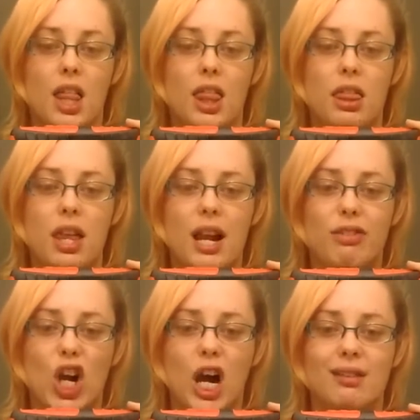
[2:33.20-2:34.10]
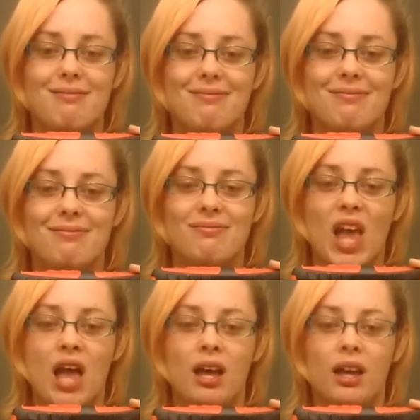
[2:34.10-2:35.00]
Then I forgot.
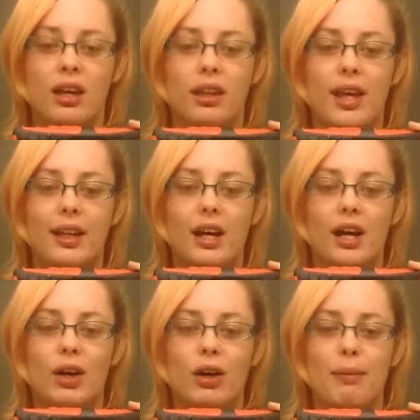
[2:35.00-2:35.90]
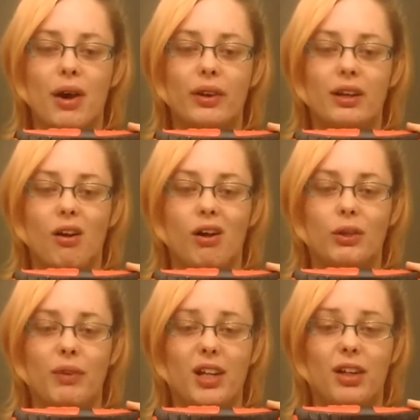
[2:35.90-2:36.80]
Then I heard about it on
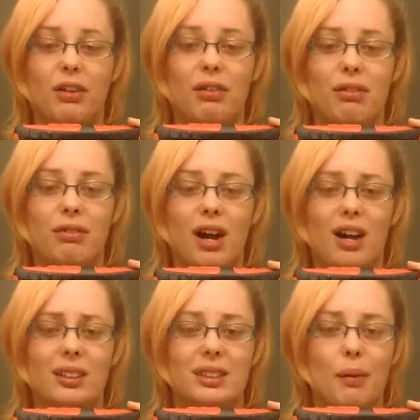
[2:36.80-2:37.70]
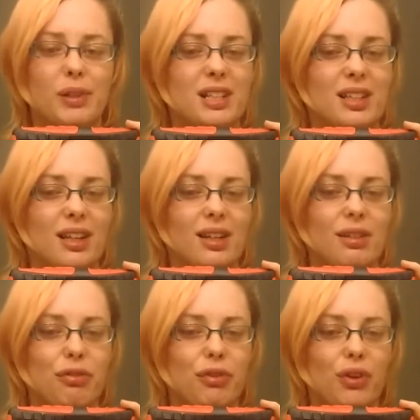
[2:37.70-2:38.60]
the radio. Somebody did
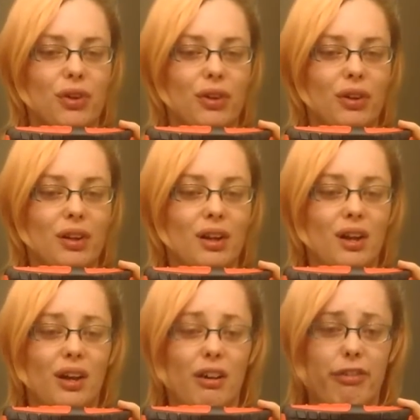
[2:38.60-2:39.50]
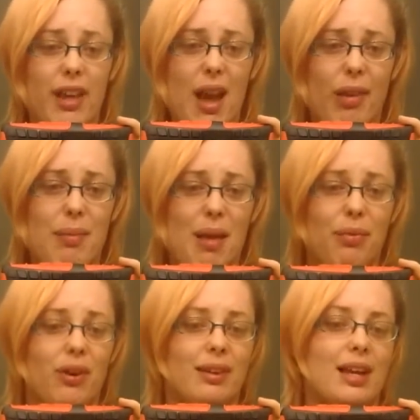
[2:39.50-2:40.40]
it for a family
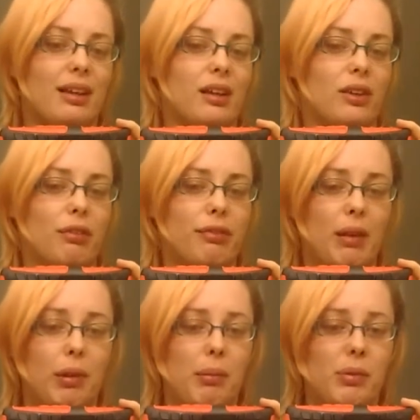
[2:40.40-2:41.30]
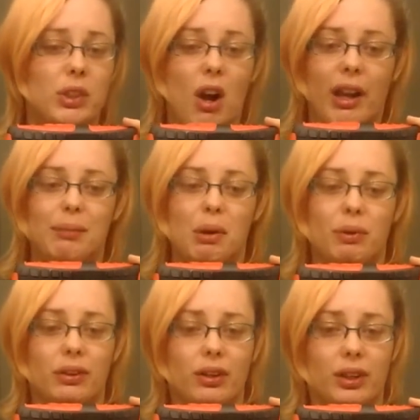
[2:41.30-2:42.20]
member, and that got other family members talking about
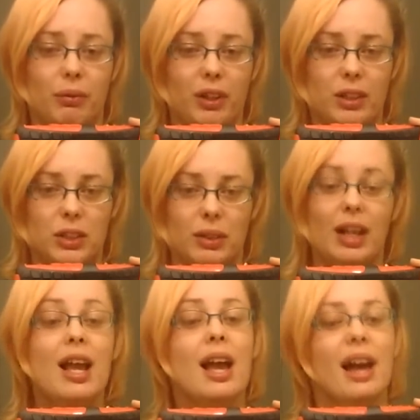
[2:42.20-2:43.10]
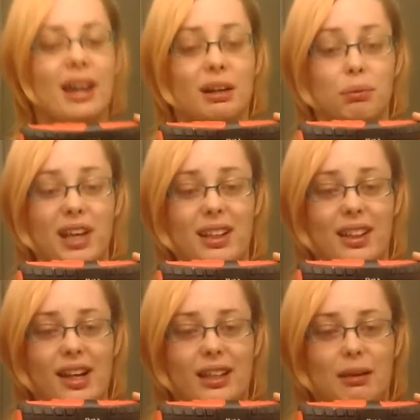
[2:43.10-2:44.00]
whether or not they were going to do it, and it planted
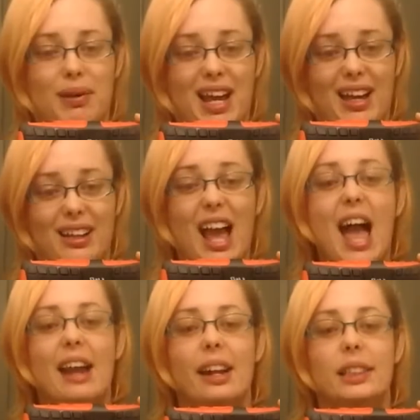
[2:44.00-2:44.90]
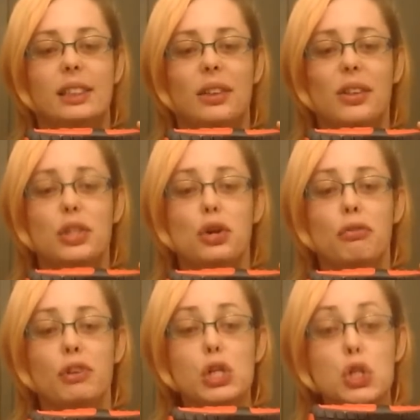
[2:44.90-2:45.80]
the idea in my head. And I searched
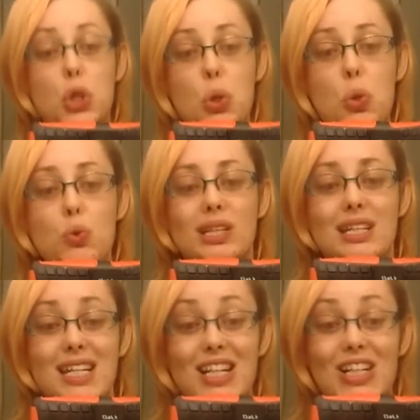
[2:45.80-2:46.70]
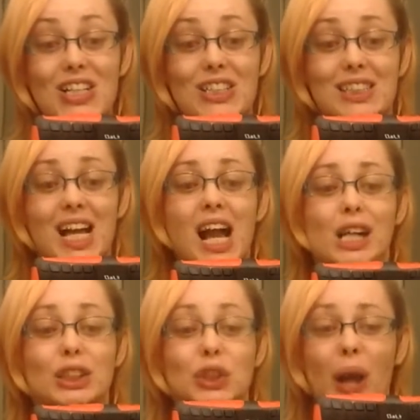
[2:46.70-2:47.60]
for 2 years
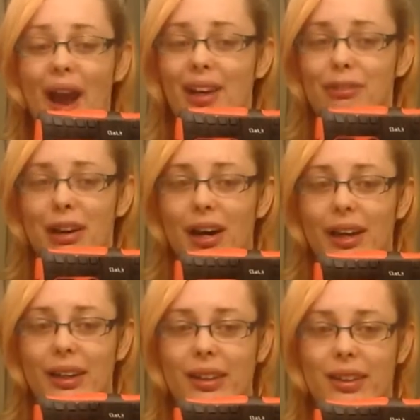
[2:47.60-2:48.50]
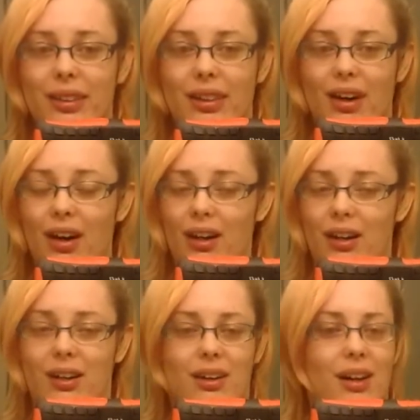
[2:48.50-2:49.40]
trying to find
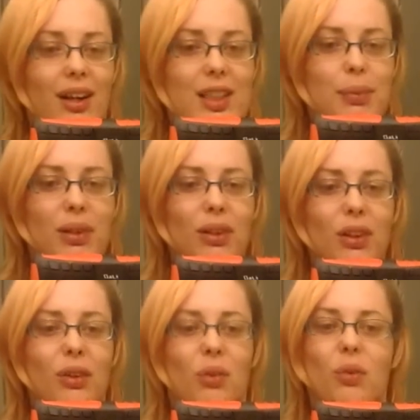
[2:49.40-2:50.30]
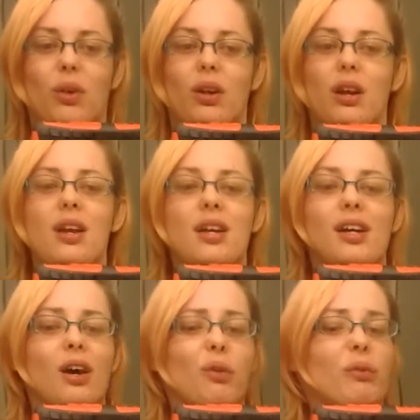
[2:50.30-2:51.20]
a hospital or
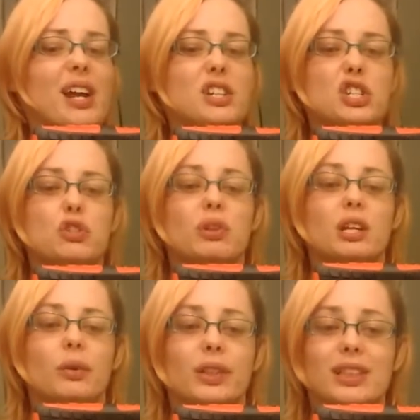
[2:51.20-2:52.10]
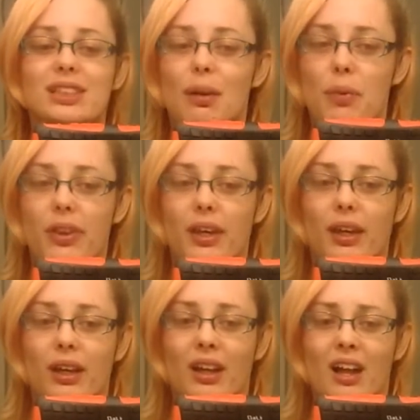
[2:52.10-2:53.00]
a registry or something.
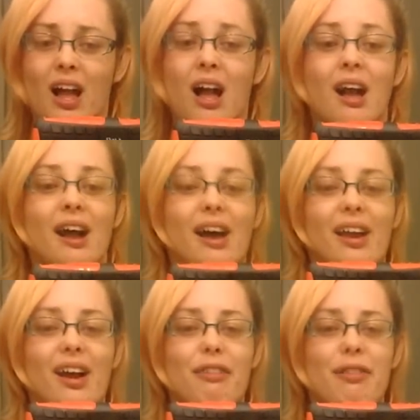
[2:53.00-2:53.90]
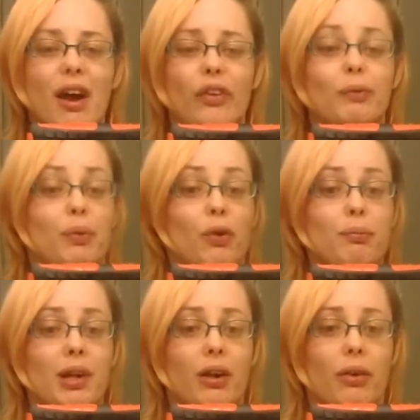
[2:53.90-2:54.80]
And I found the
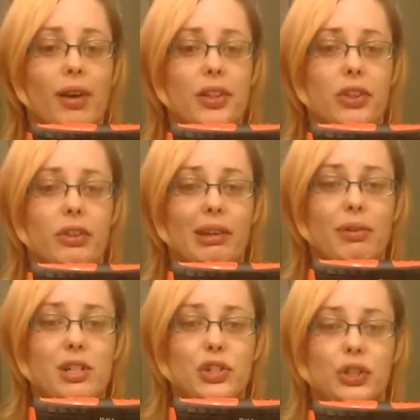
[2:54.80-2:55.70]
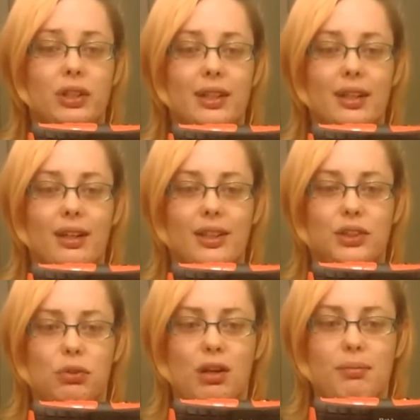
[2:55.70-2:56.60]
bone marrow registry, which
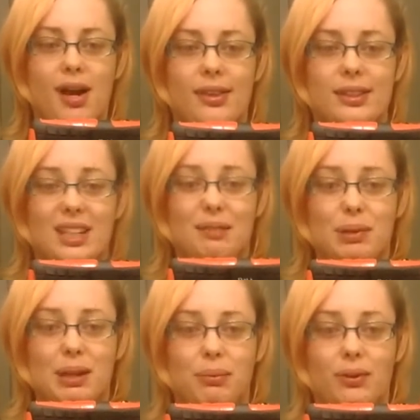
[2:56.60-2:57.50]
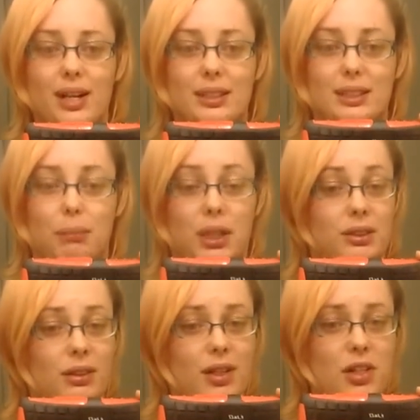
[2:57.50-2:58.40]
is run by the same people as the blood
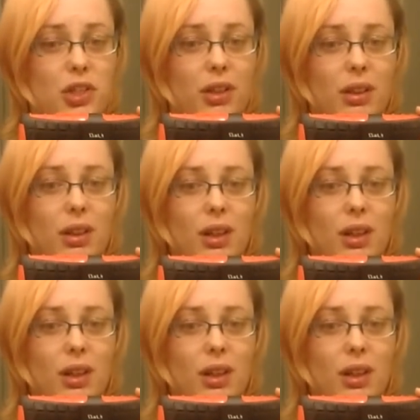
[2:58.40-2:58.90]
donation.